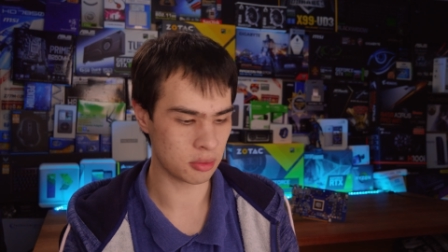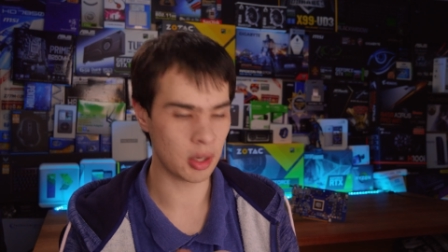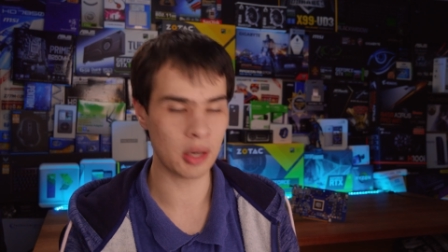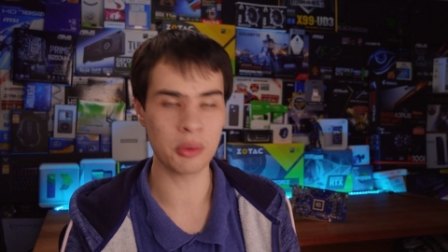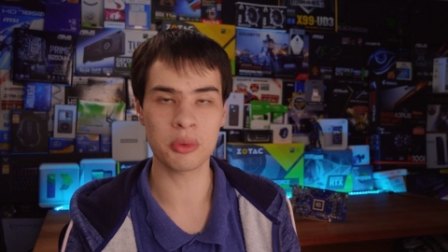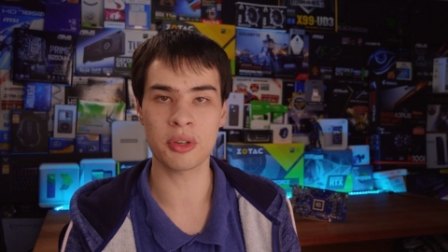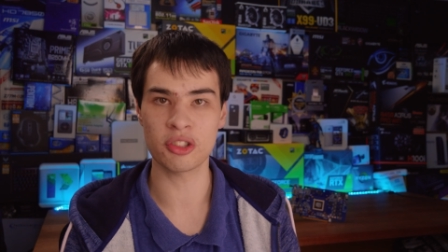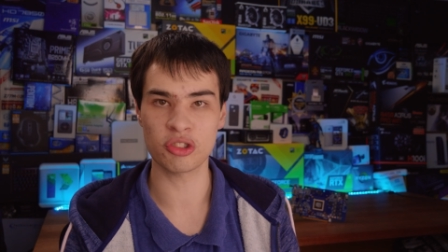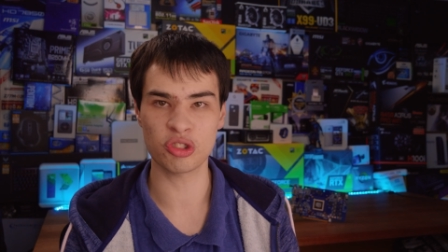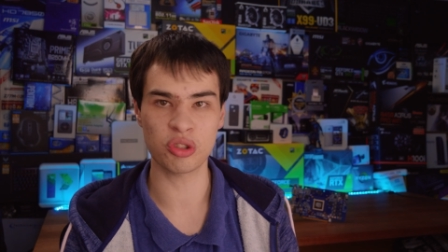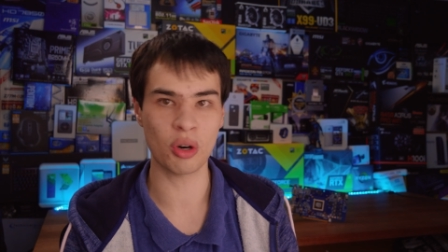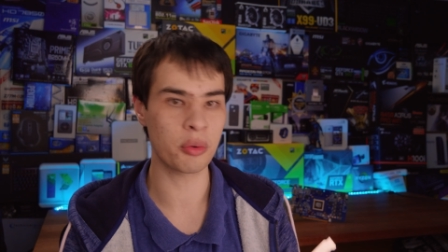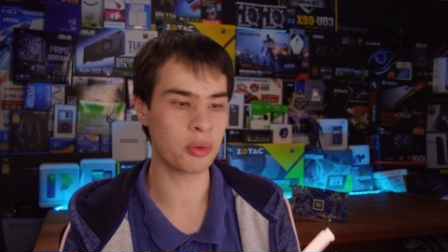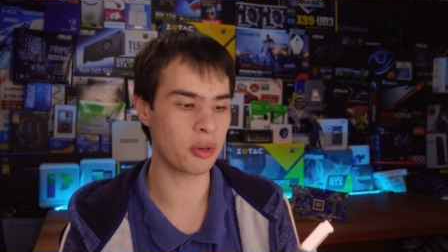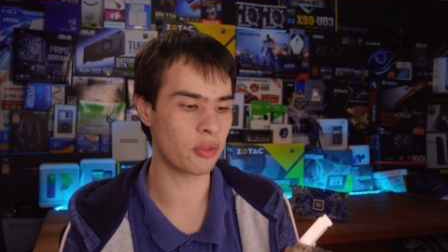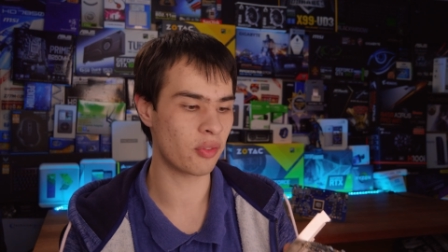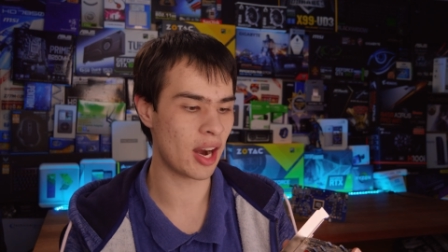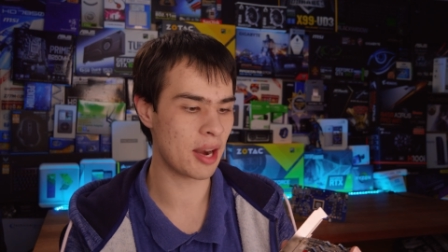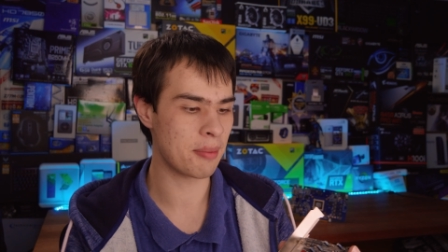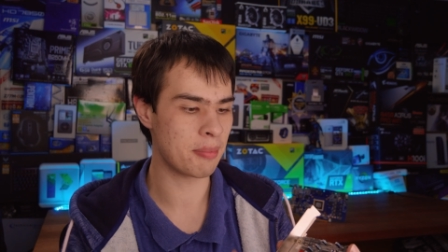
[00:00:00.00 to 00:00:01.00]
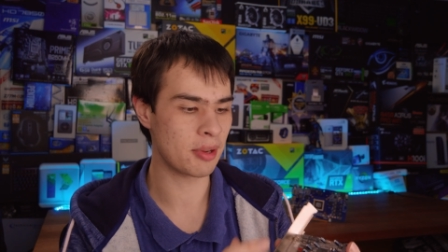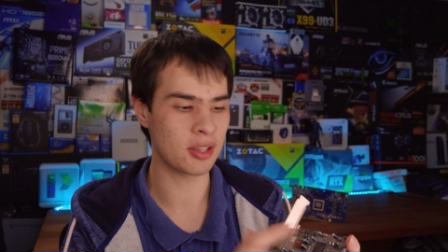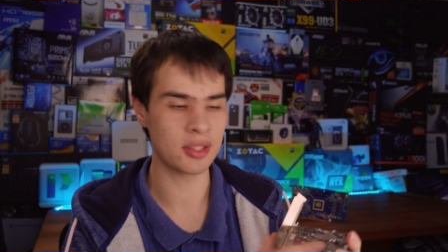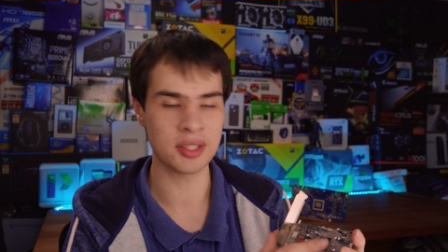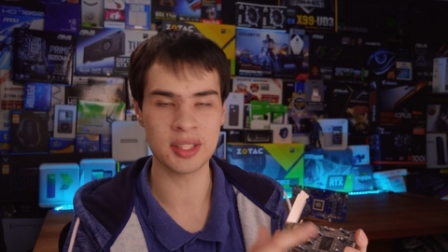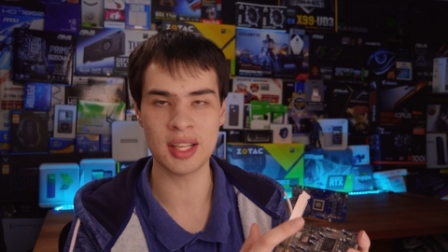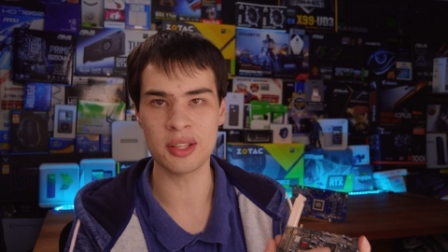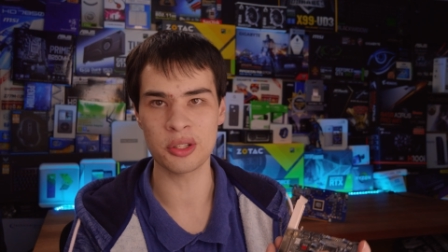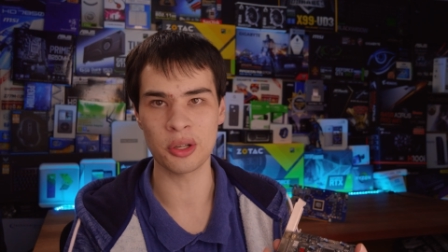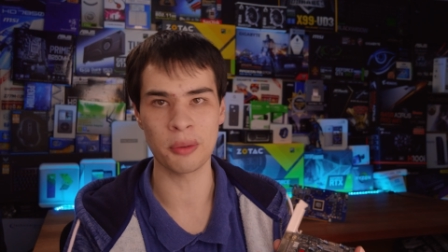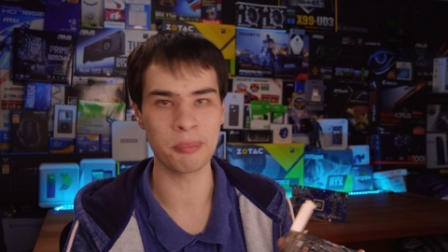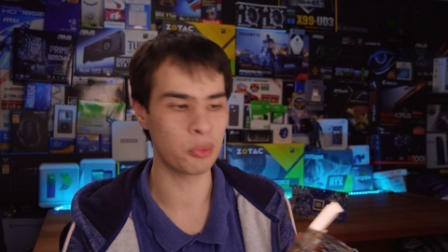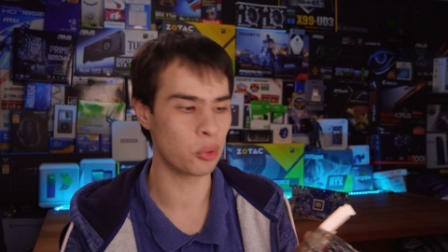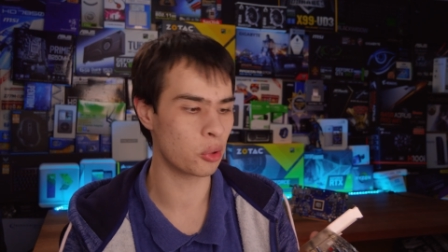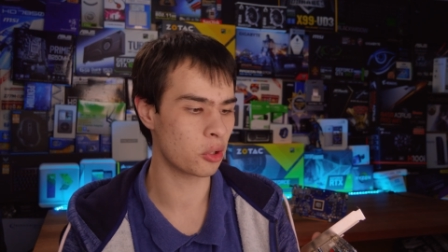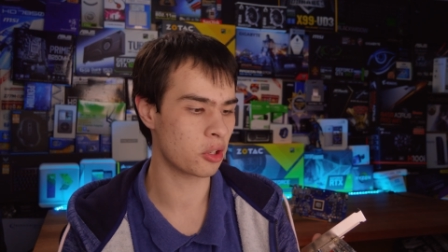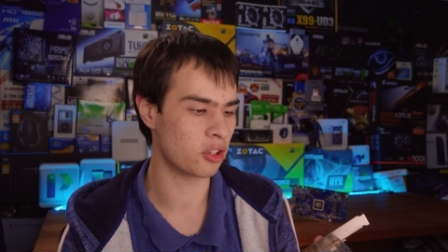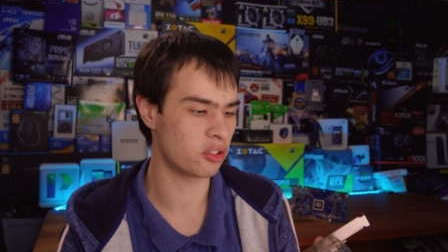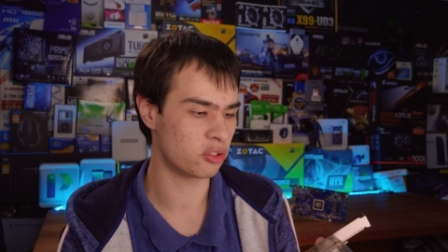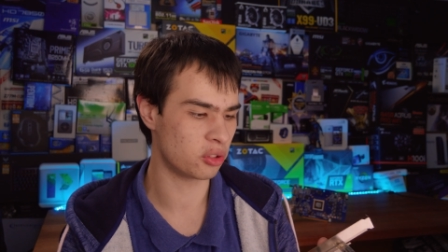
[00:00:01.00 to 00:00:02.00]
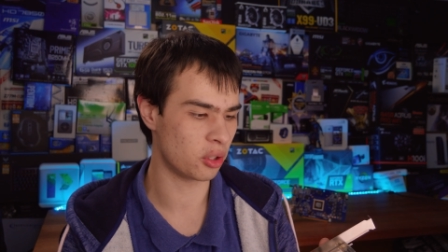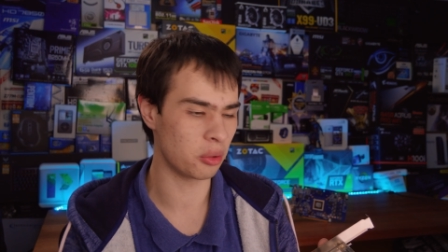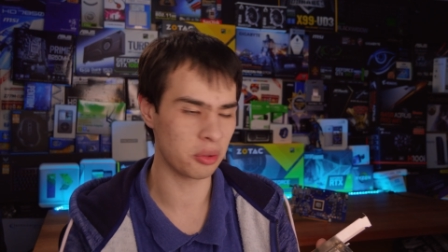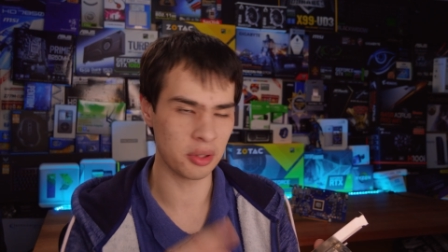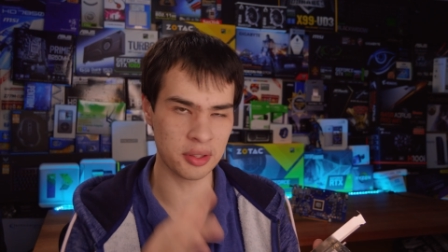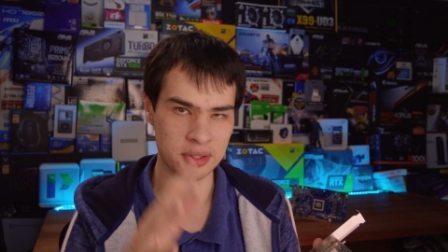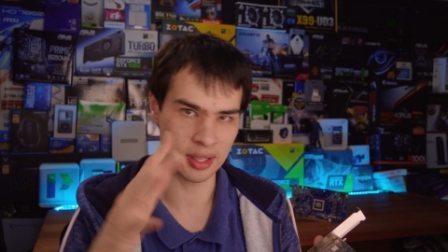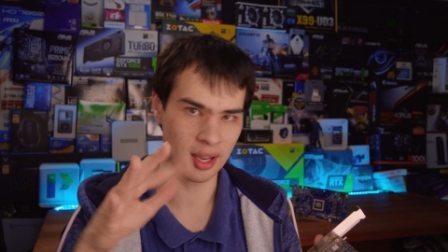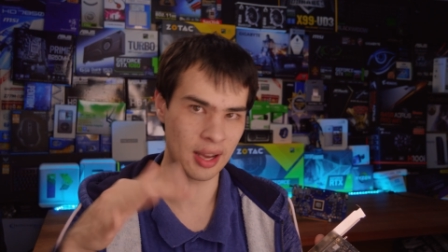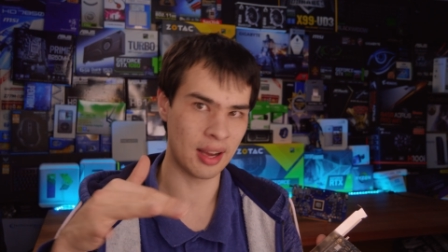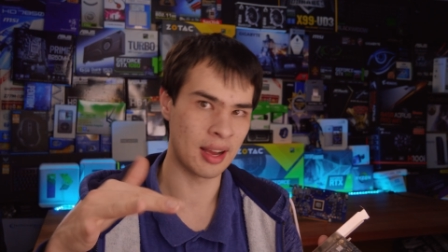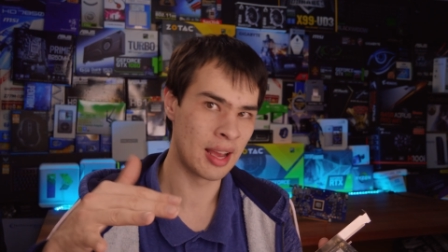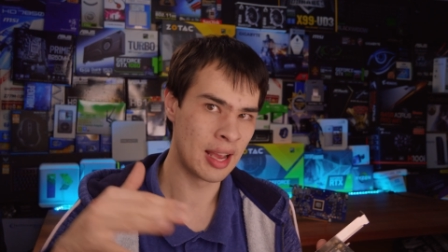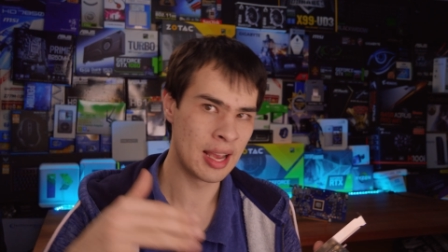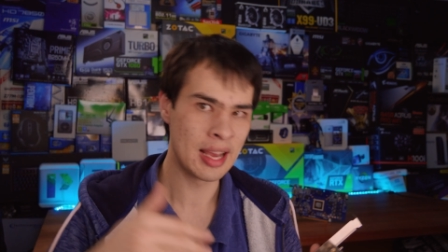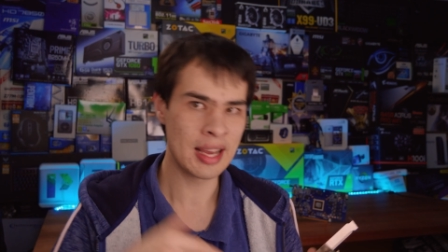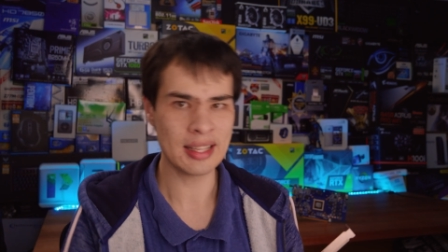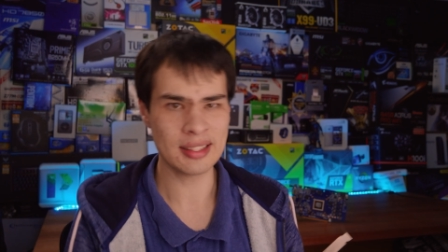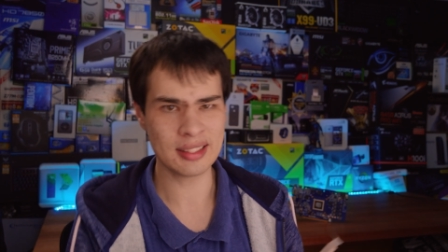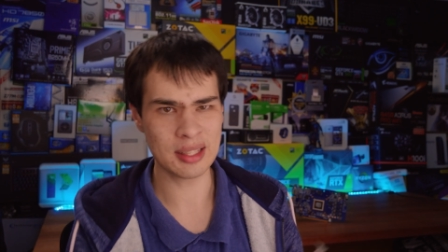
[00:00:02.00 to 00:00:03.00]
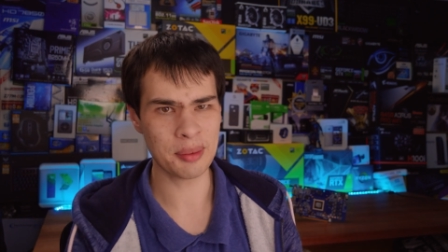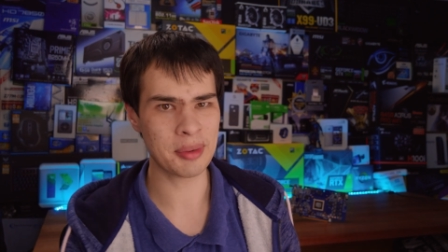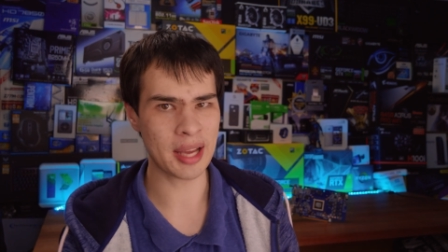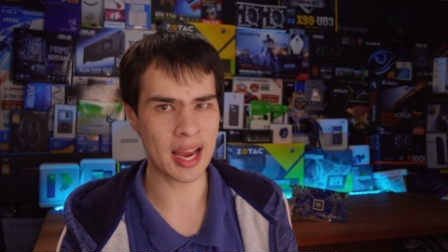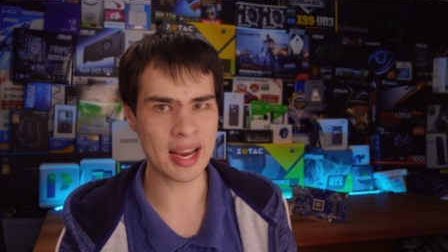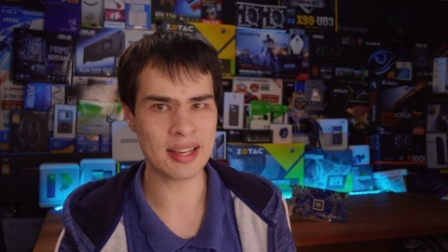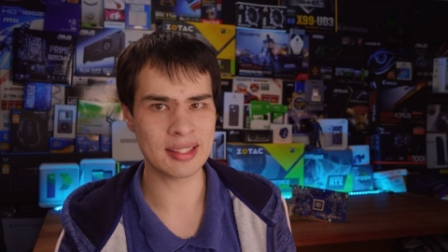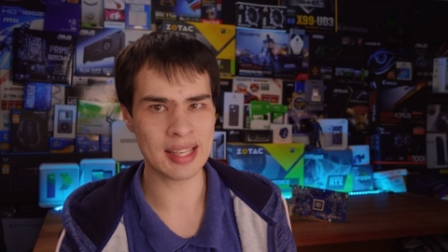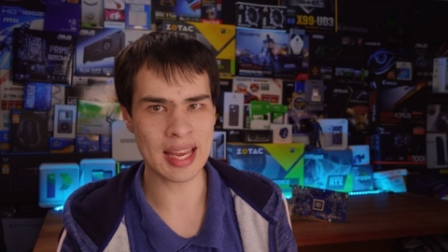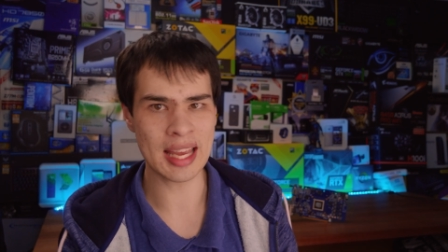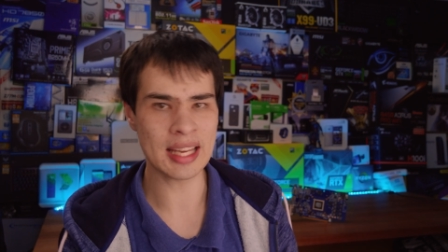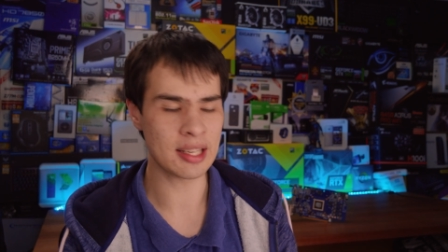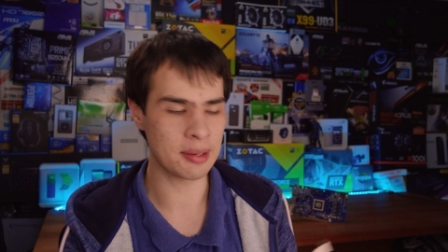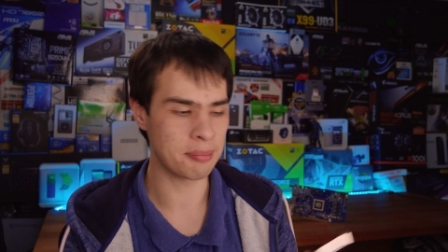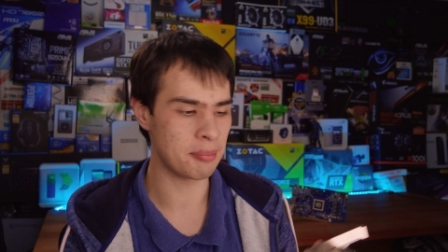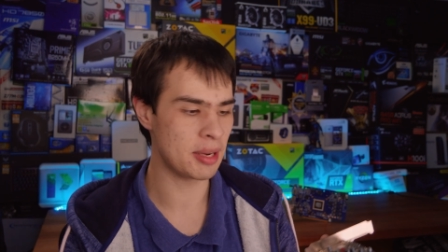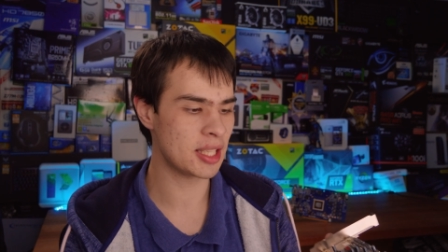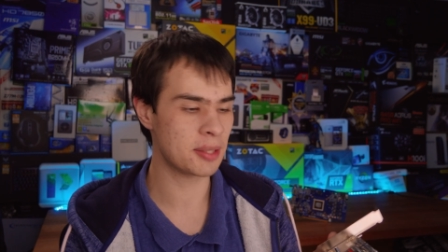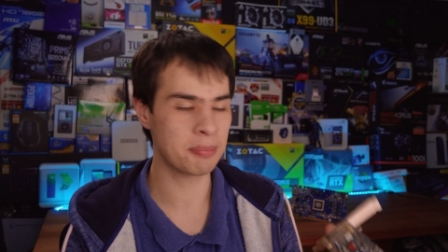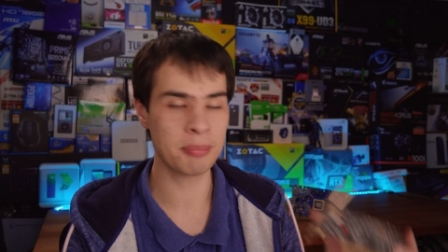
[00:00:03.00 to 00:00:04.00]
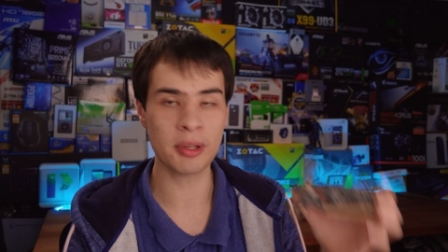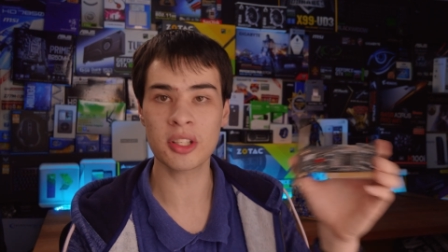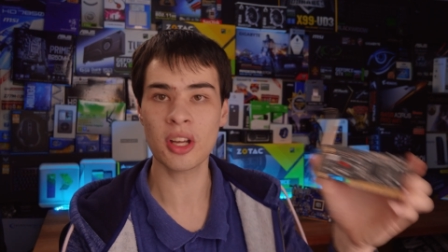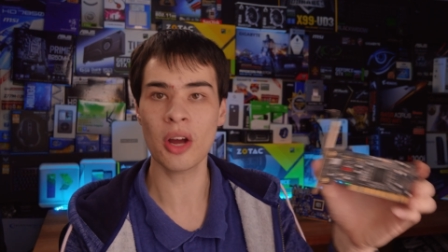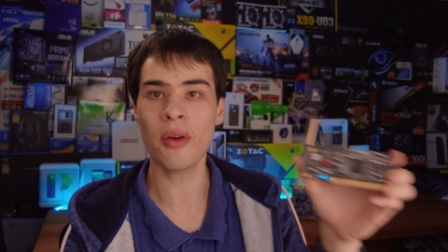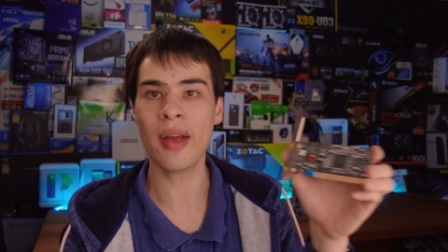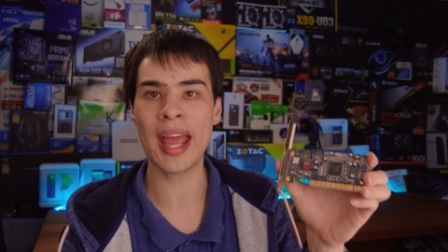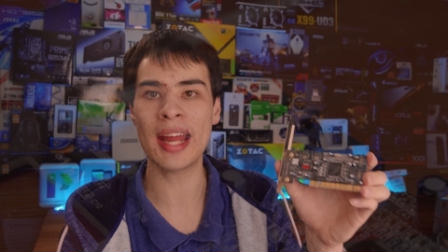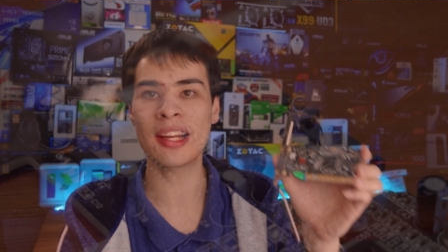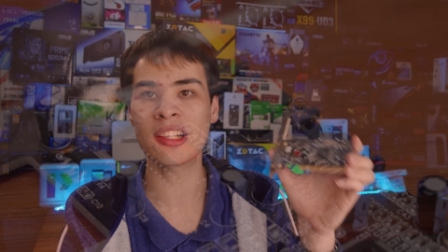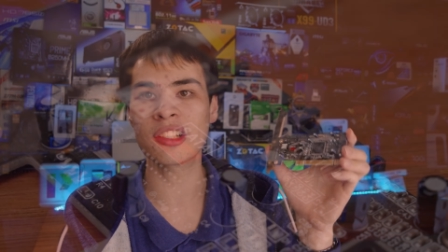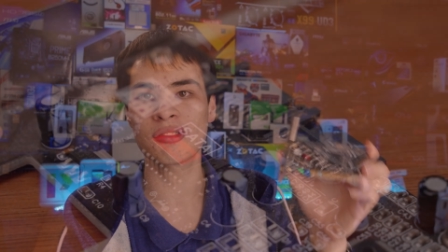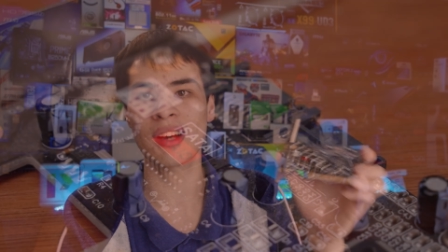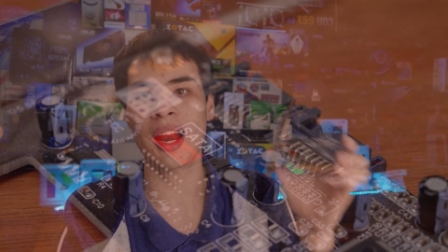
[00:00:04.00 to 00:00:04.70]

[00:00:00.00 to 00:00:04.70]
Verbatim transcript: well, control your RAID because these onboard controllers are in some case hit and miss, but go ahead and